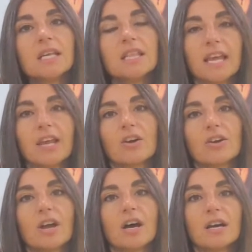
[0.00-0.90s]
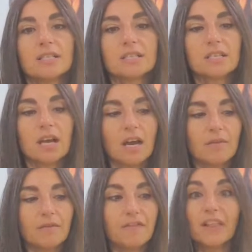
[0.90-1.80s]
they are not
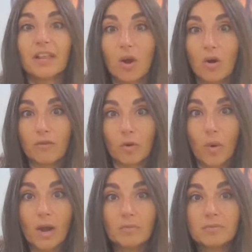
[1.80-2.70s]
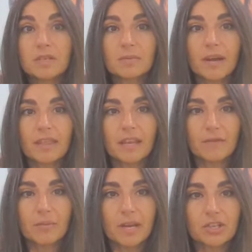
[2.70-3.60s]
feeling overwhelmed by the
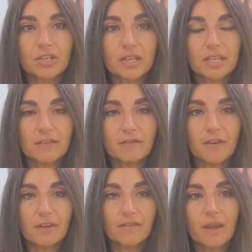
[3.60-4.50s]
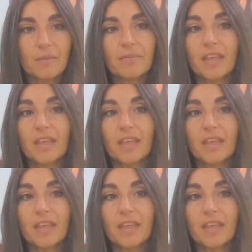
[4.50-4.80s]
information that's in front of them?